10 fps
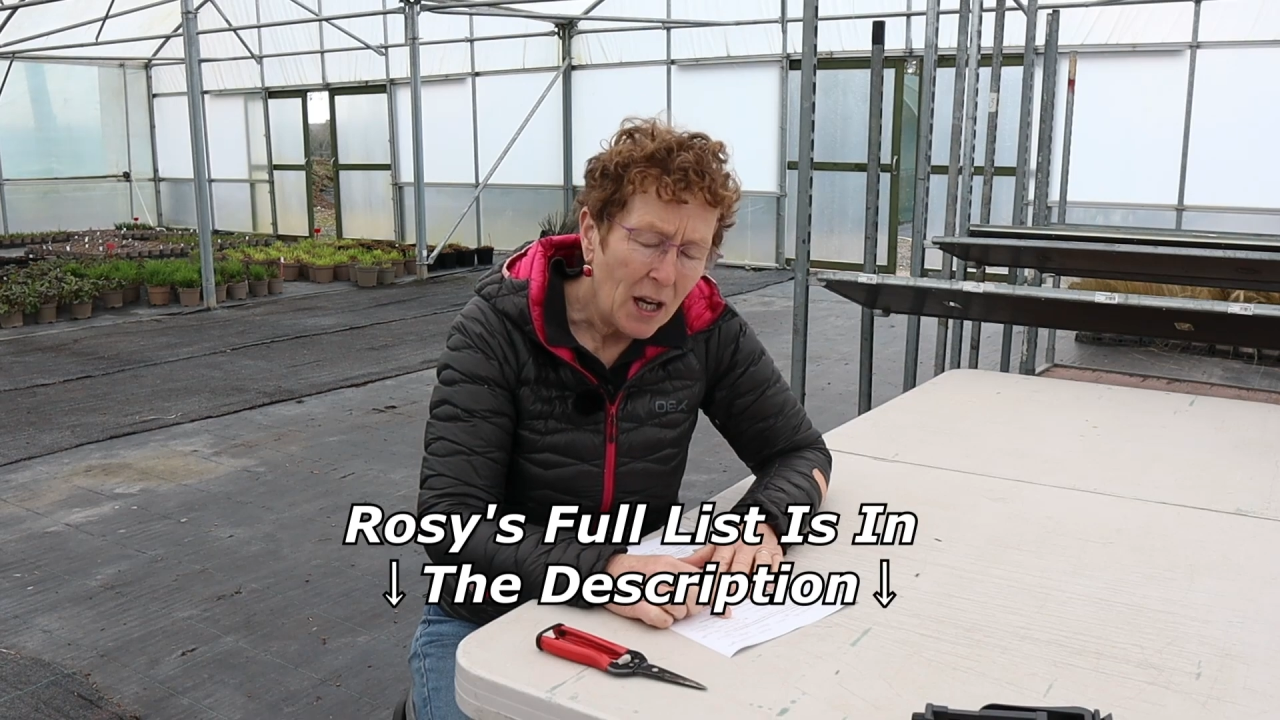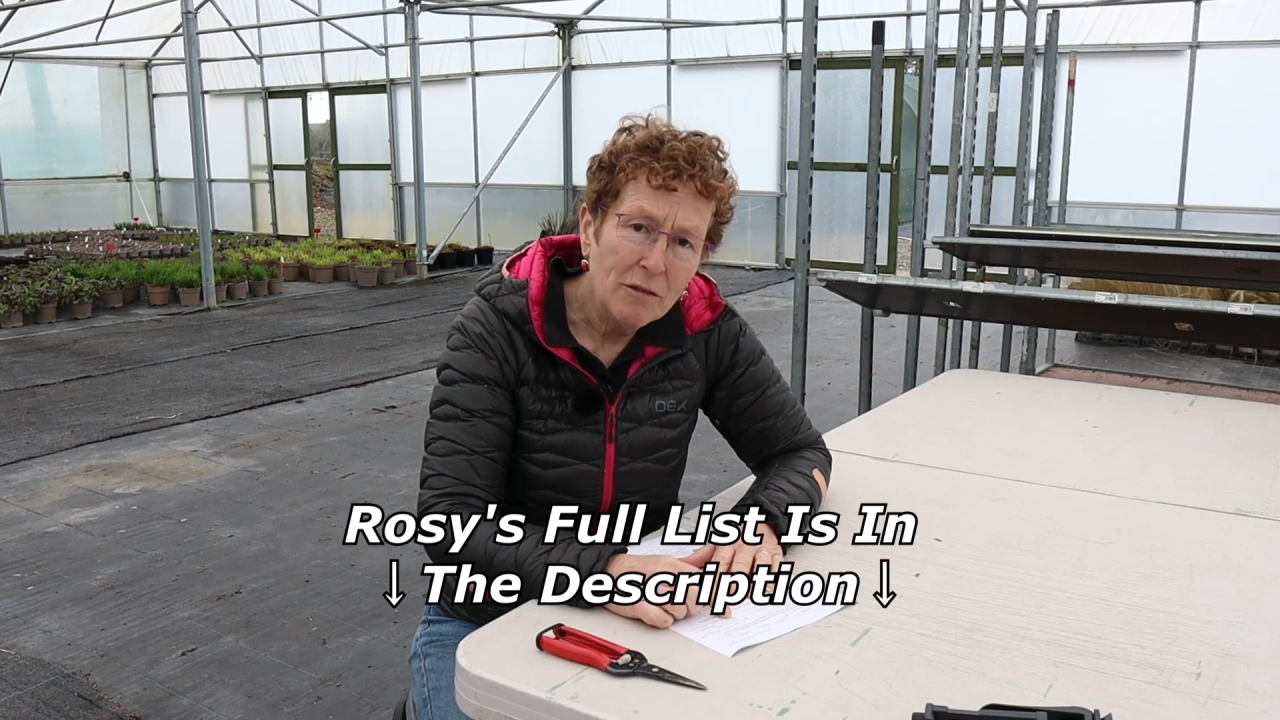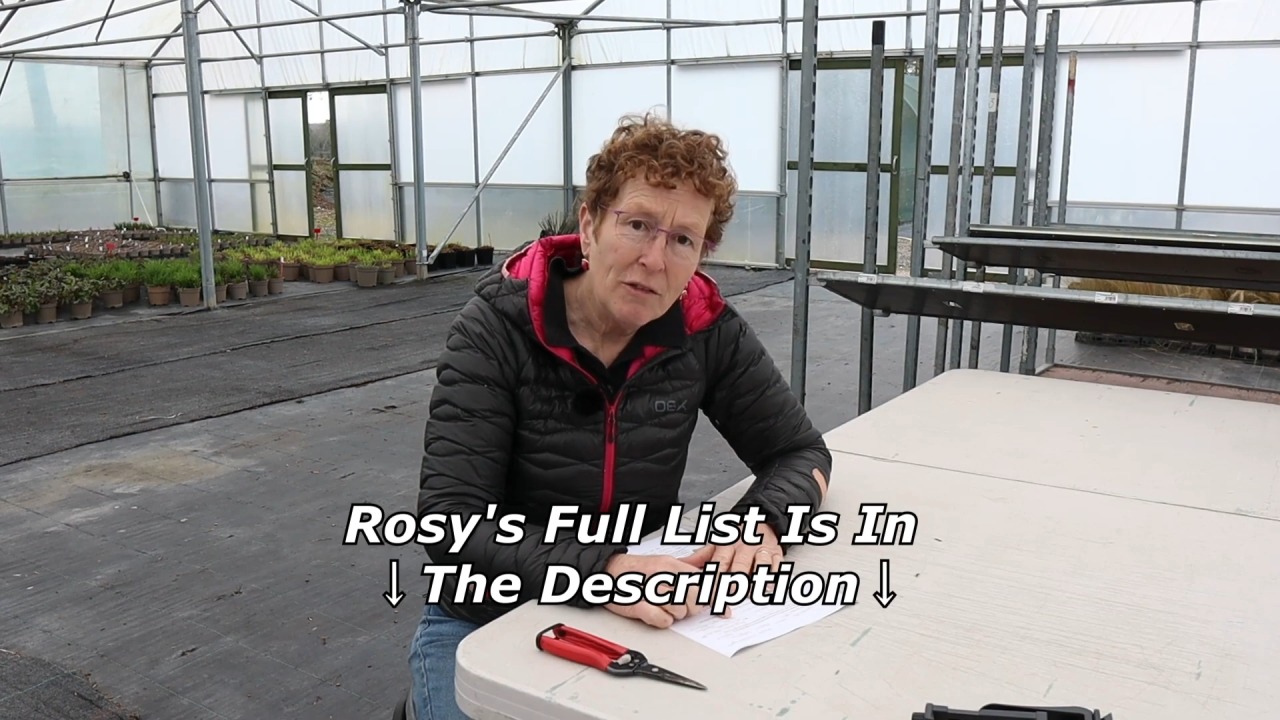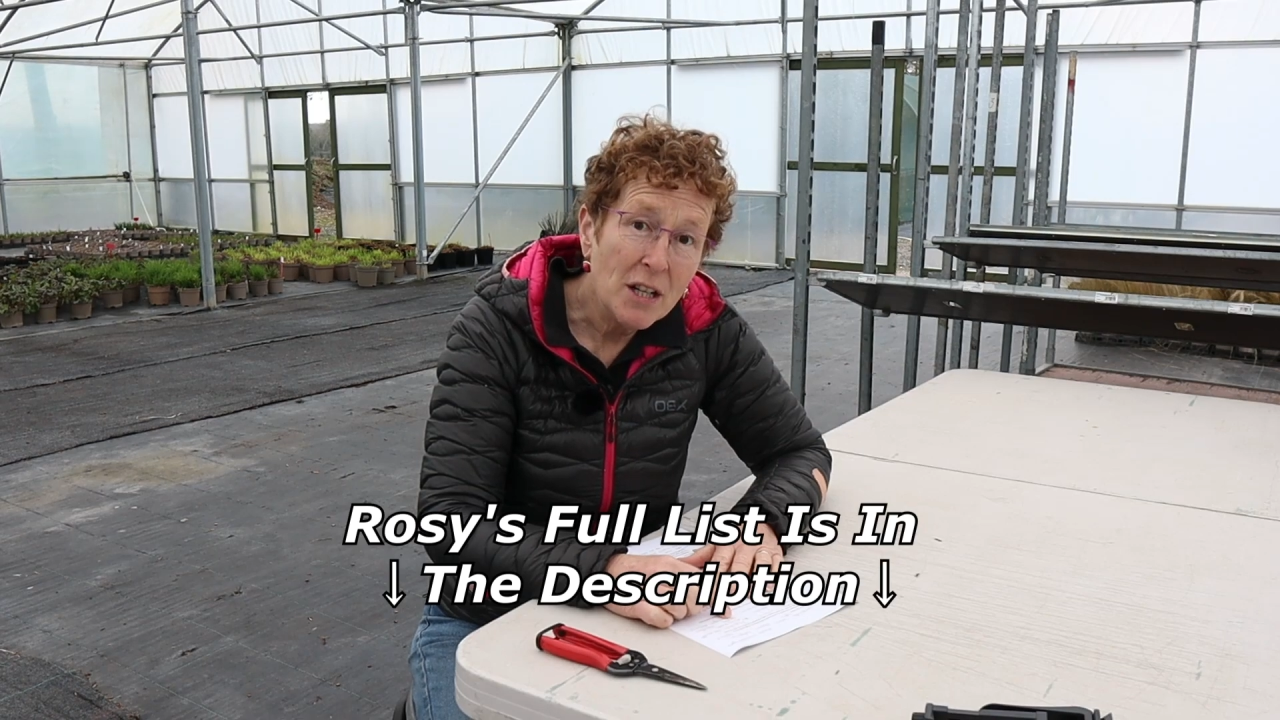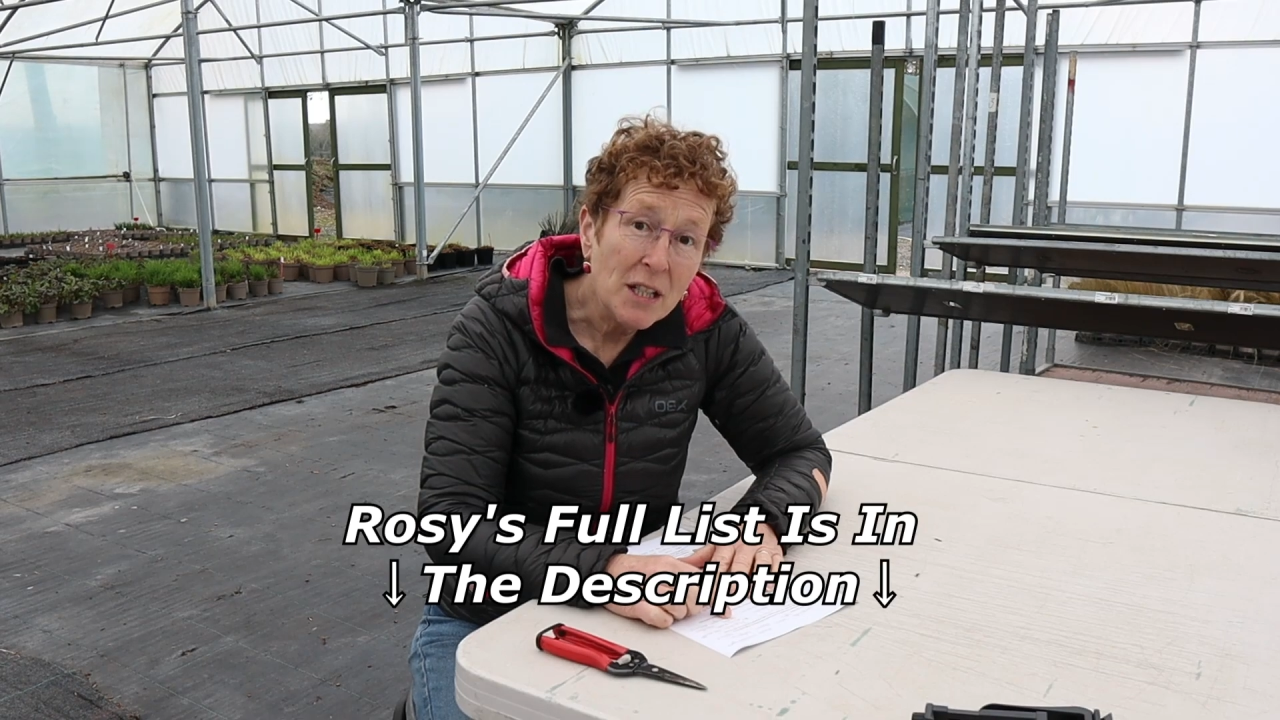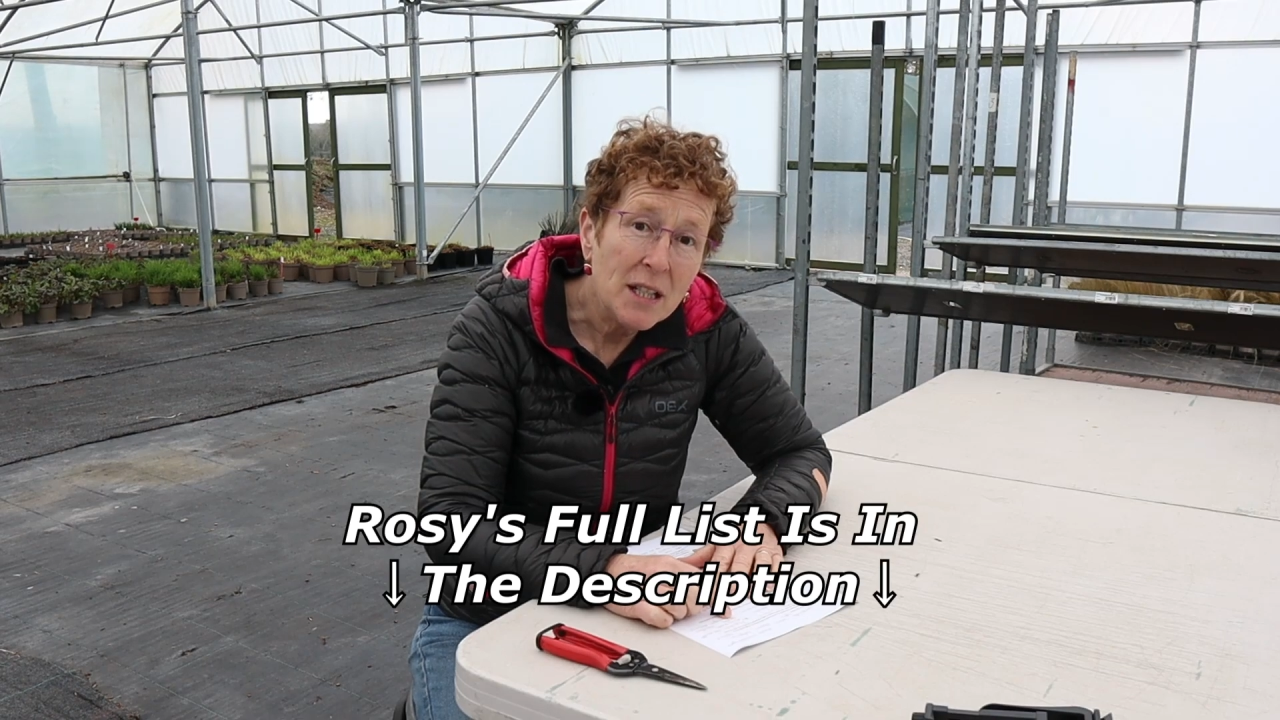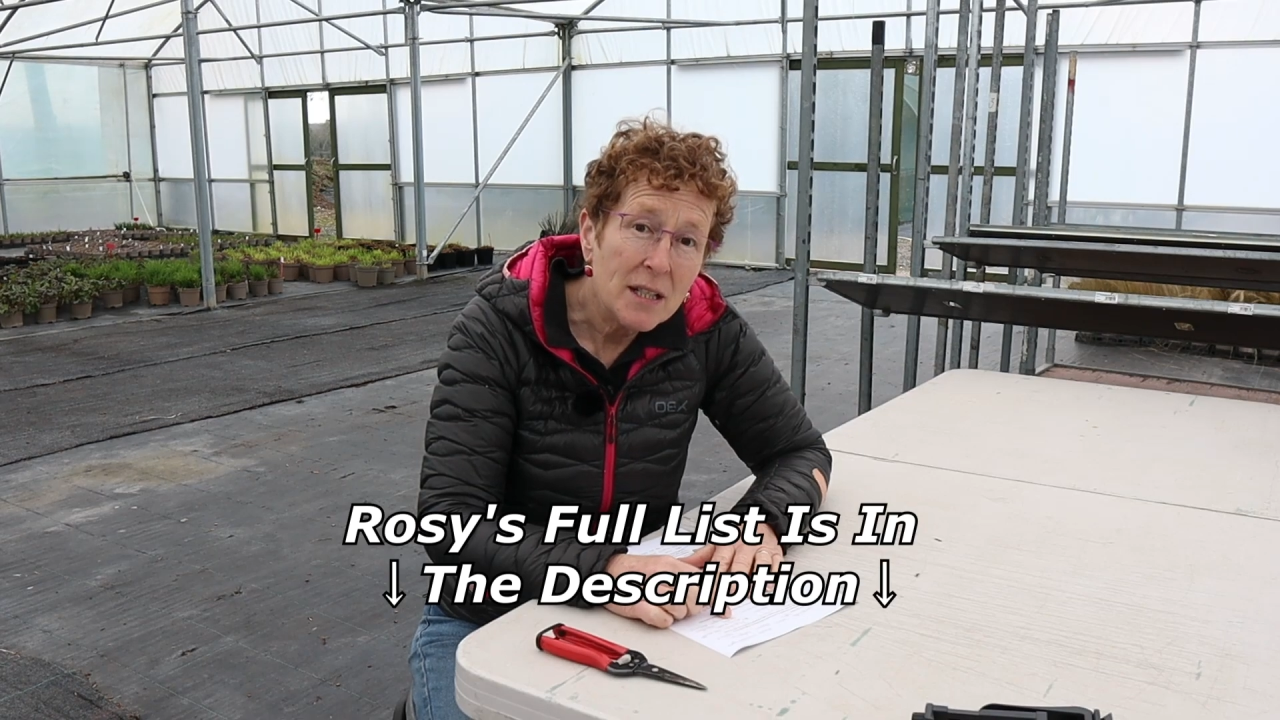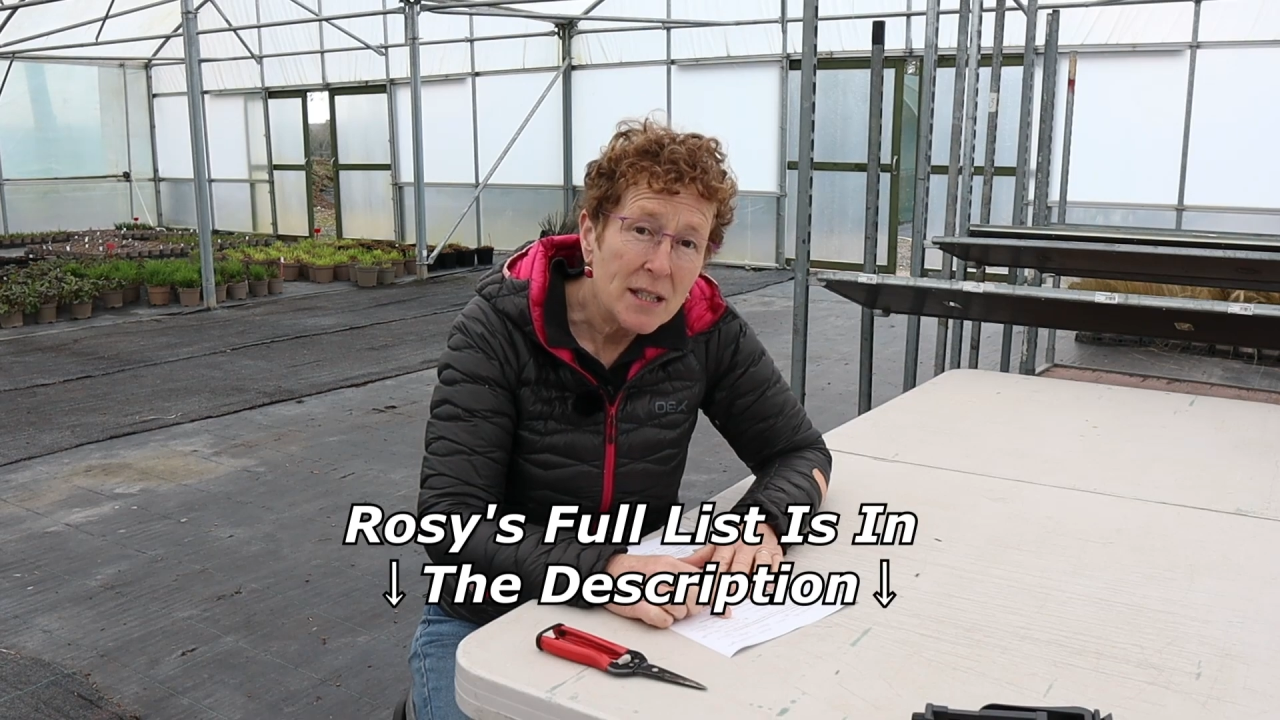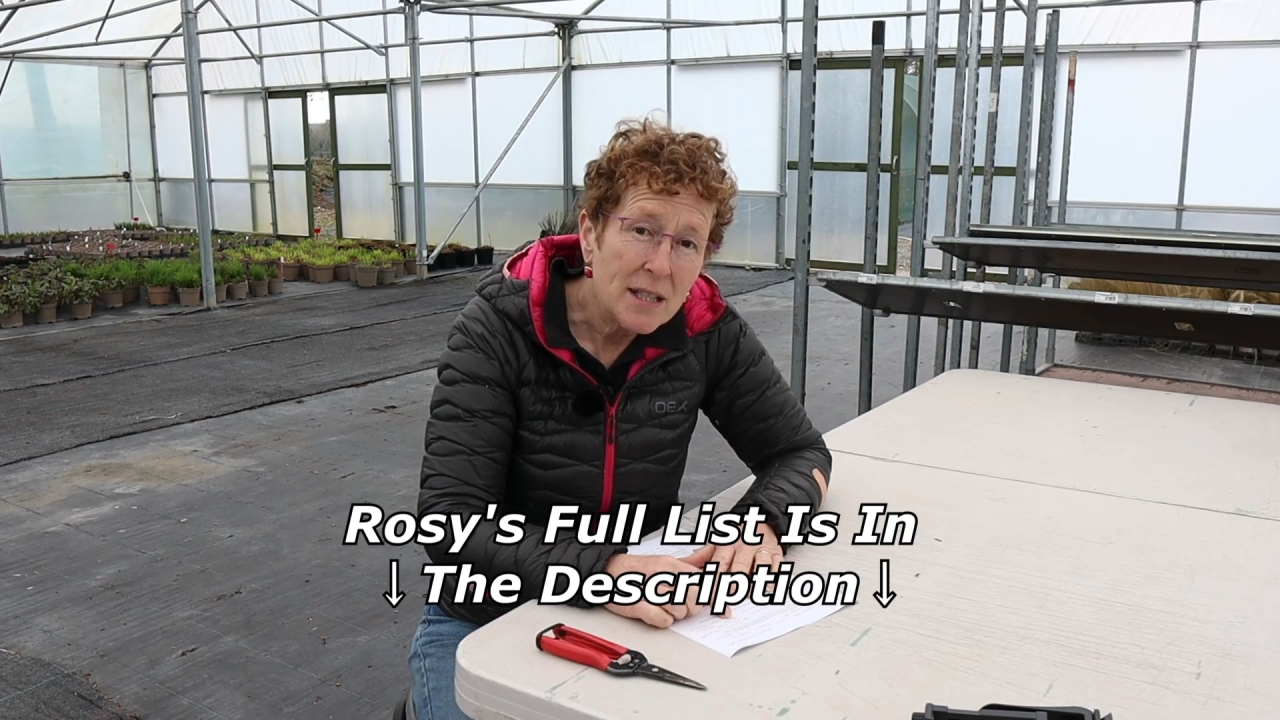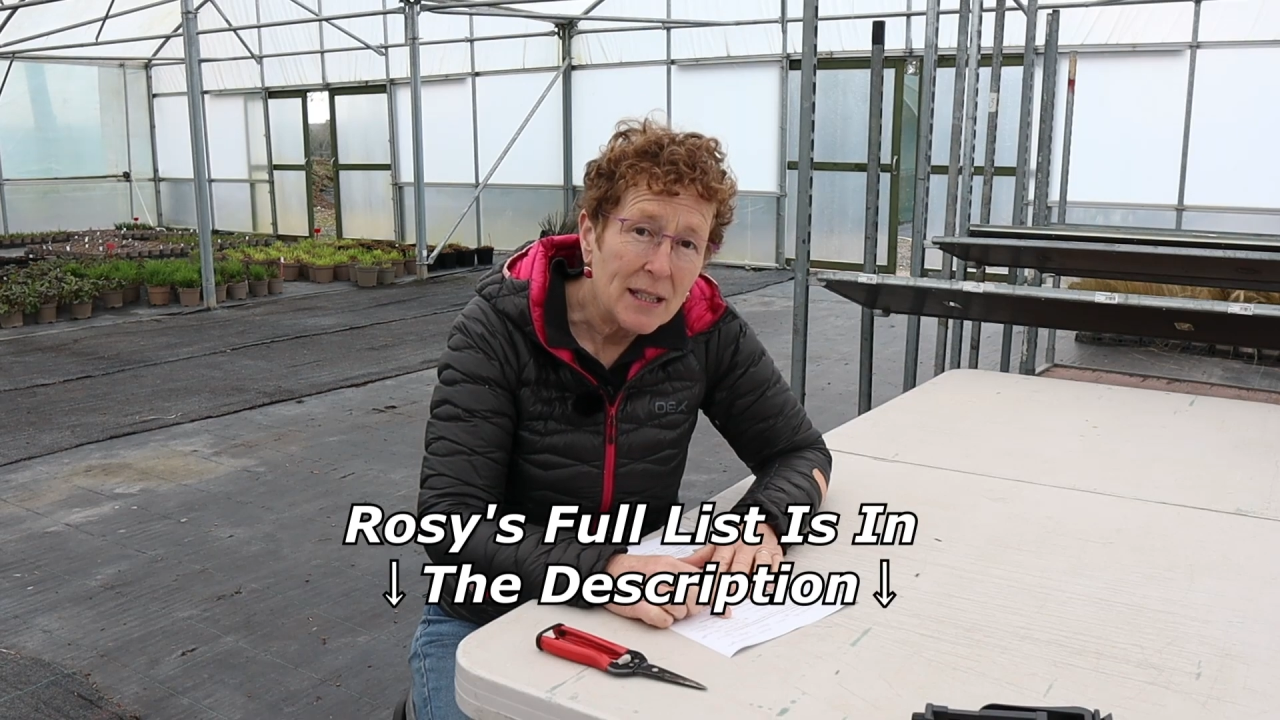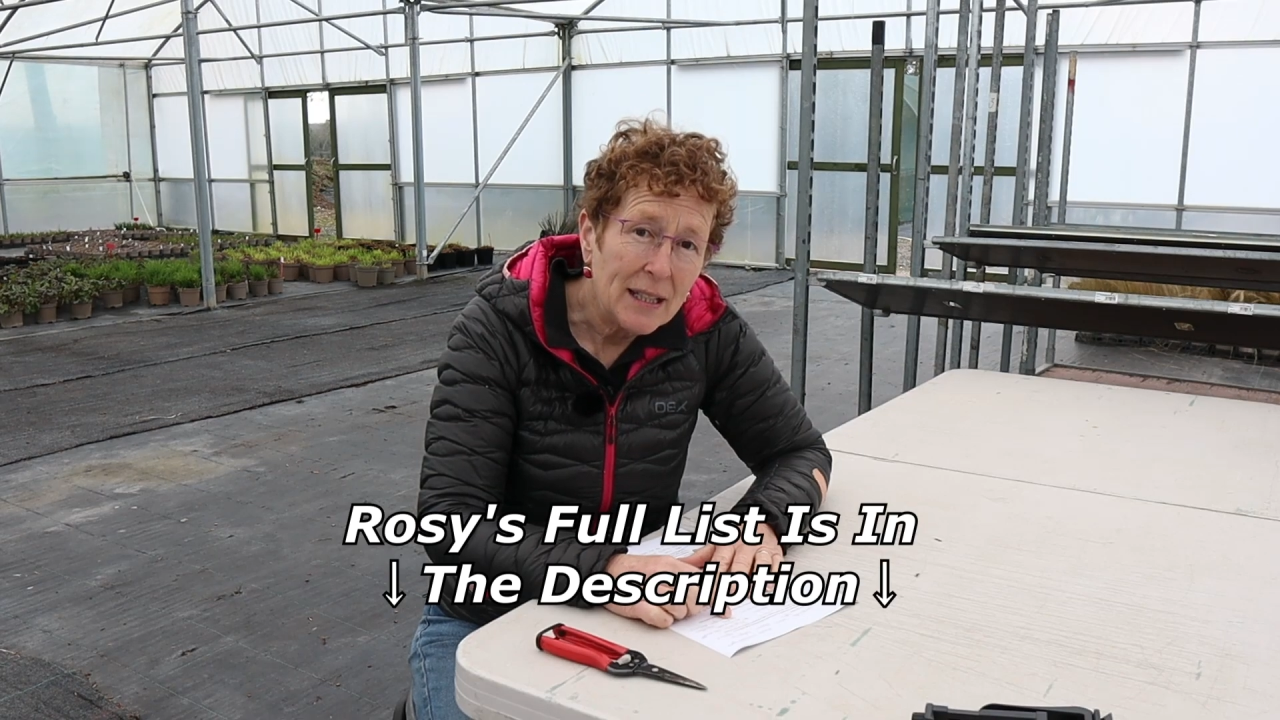Aruncus